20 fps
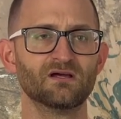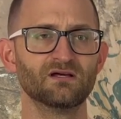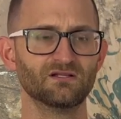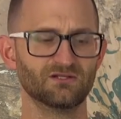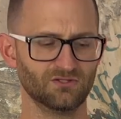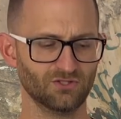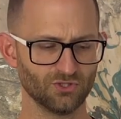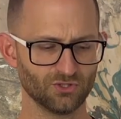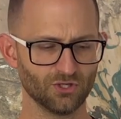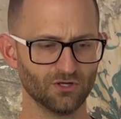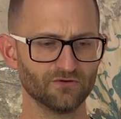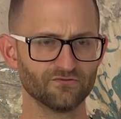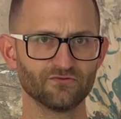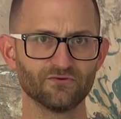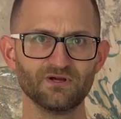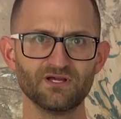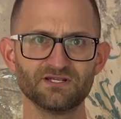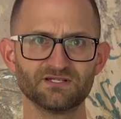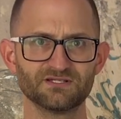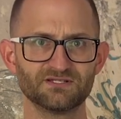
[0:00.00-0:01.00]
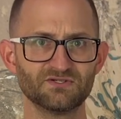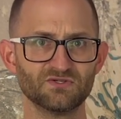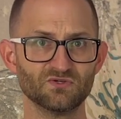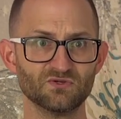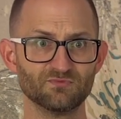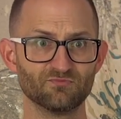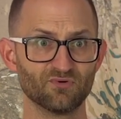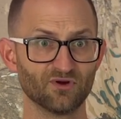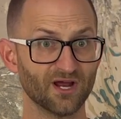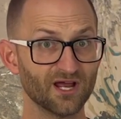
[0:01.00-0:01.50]
look over it, to
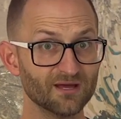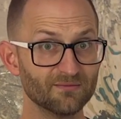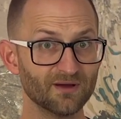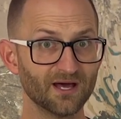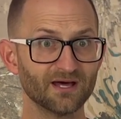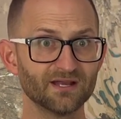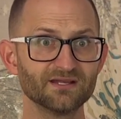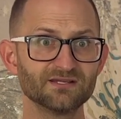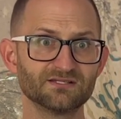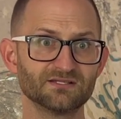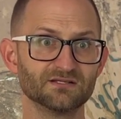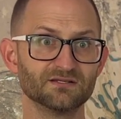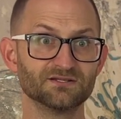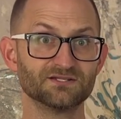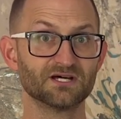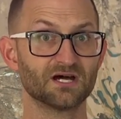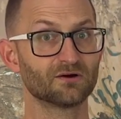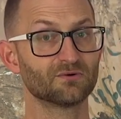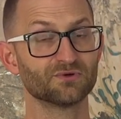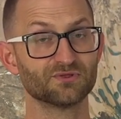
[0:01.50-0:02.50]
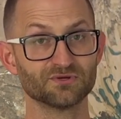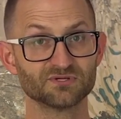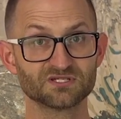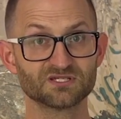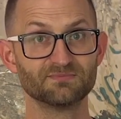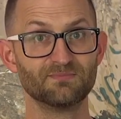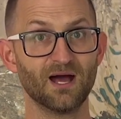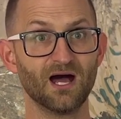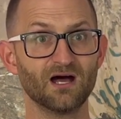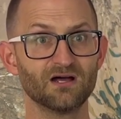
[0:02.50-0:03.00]
pray about it, to talk with their
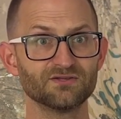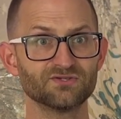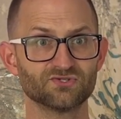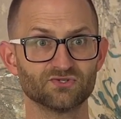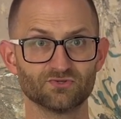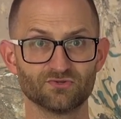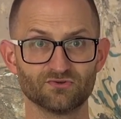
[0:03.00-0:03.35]
spouse or their